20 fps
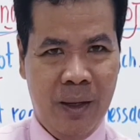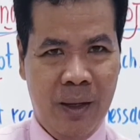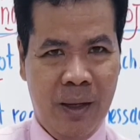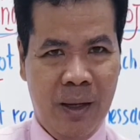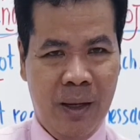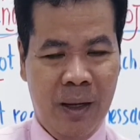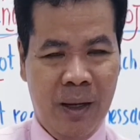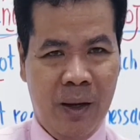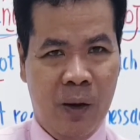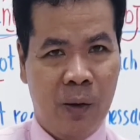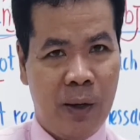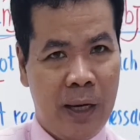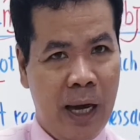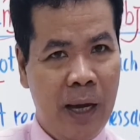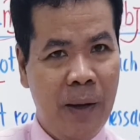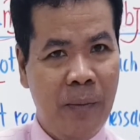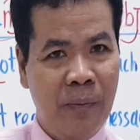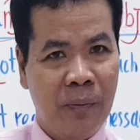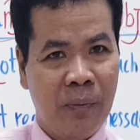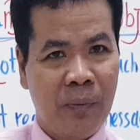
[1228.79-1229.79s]

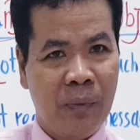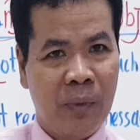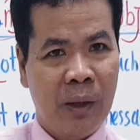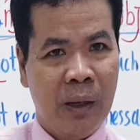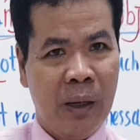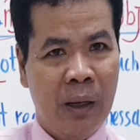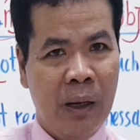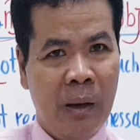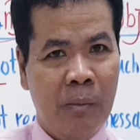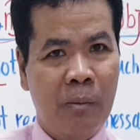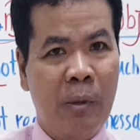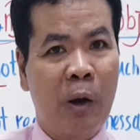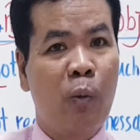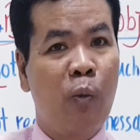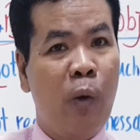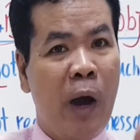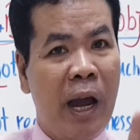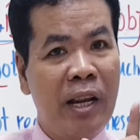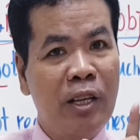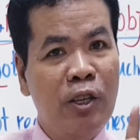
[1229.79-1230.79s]
Okay? But
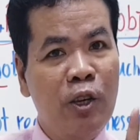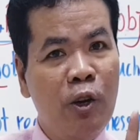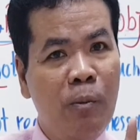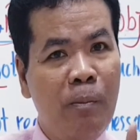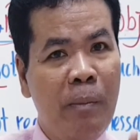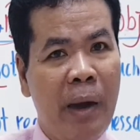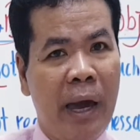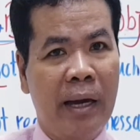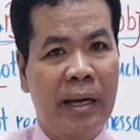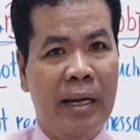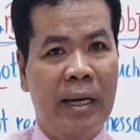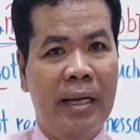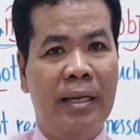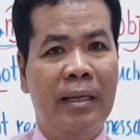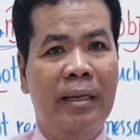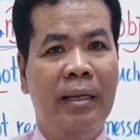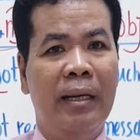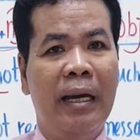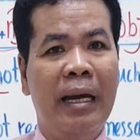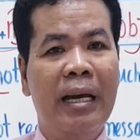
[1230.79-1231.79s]
when you make
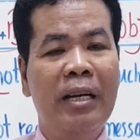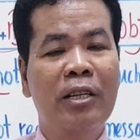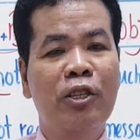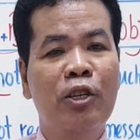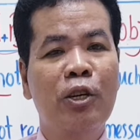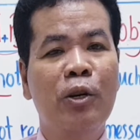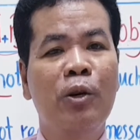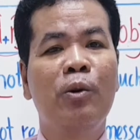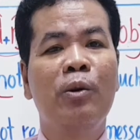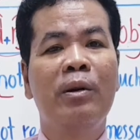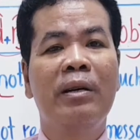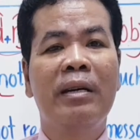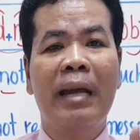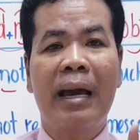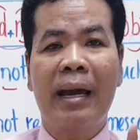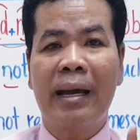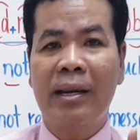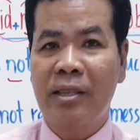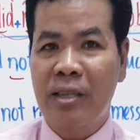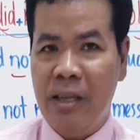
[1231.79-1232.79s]
it into
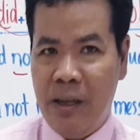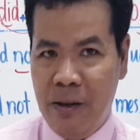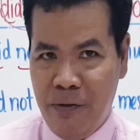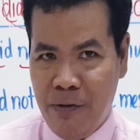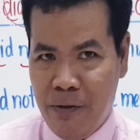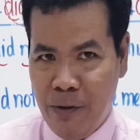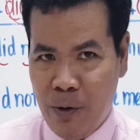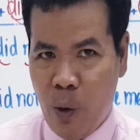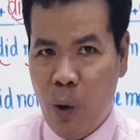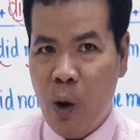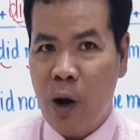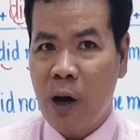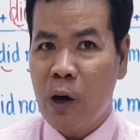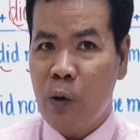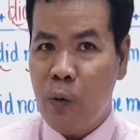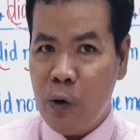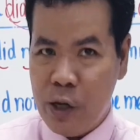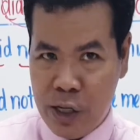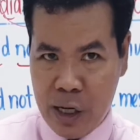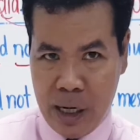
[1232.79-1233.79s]
negative or
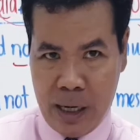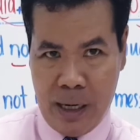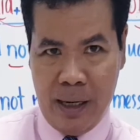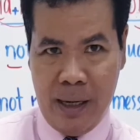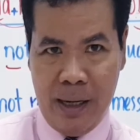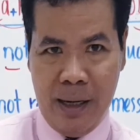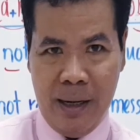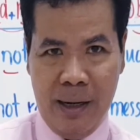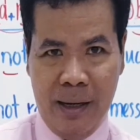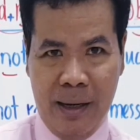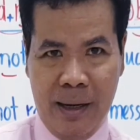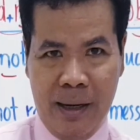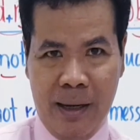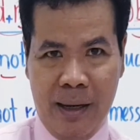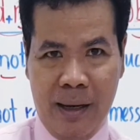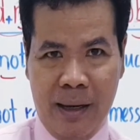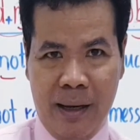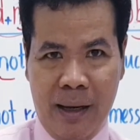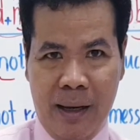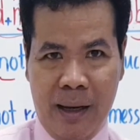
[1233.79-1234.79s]
question
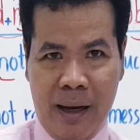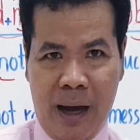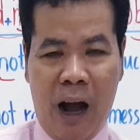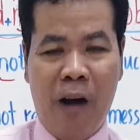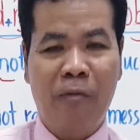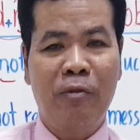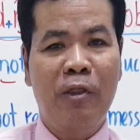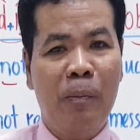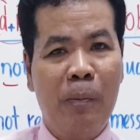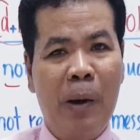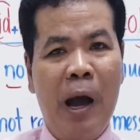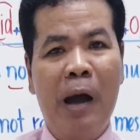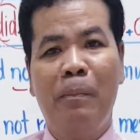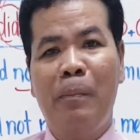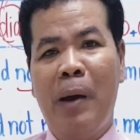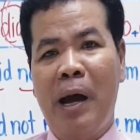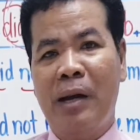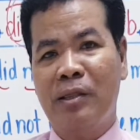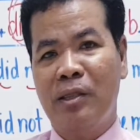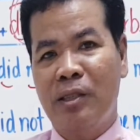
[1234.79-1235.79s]
of the past
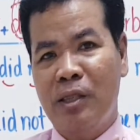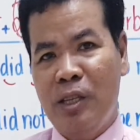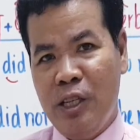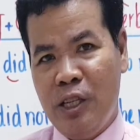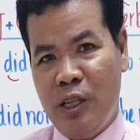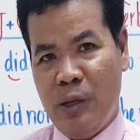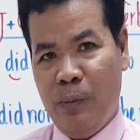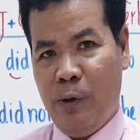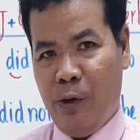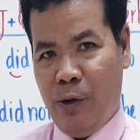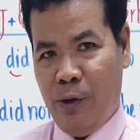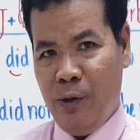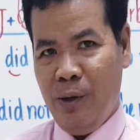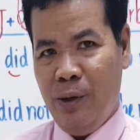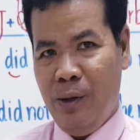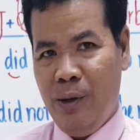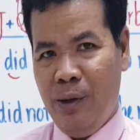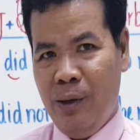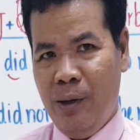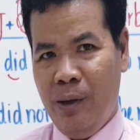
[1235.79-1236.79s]

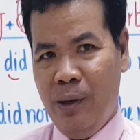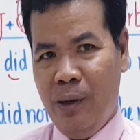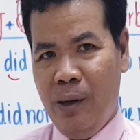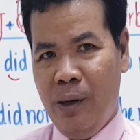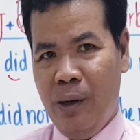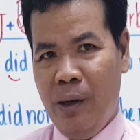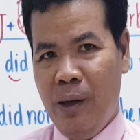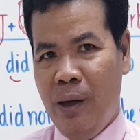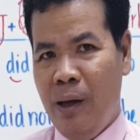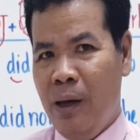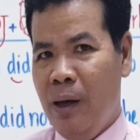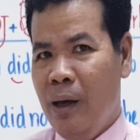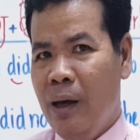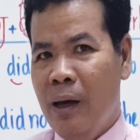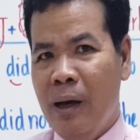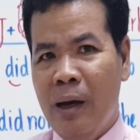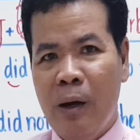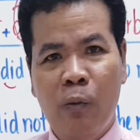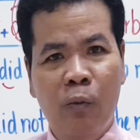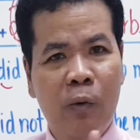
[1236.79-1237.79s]
participle,
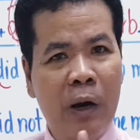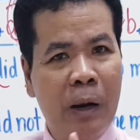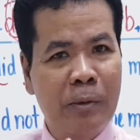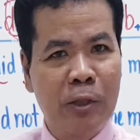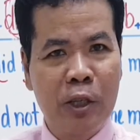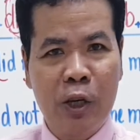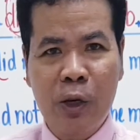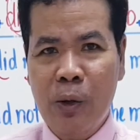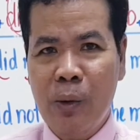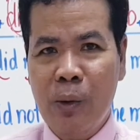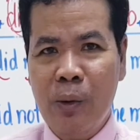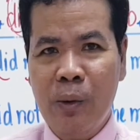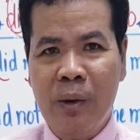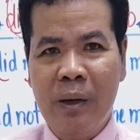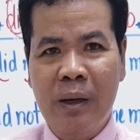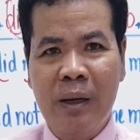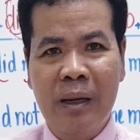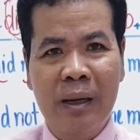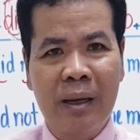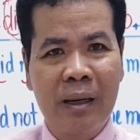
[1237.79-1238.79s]
verb to
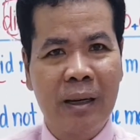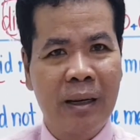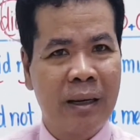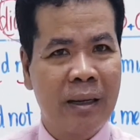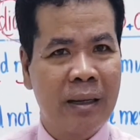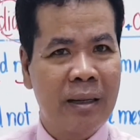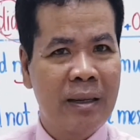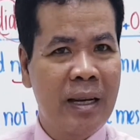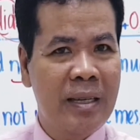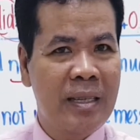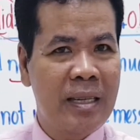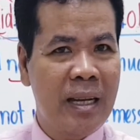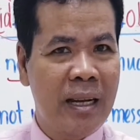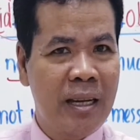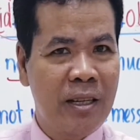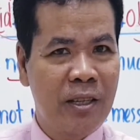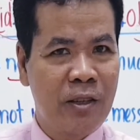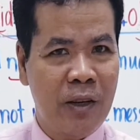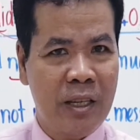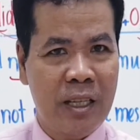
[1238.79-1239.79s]
doesn't
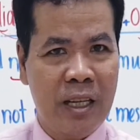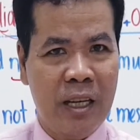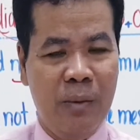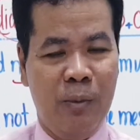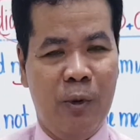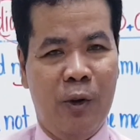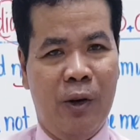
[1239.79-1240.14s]
exist anymore.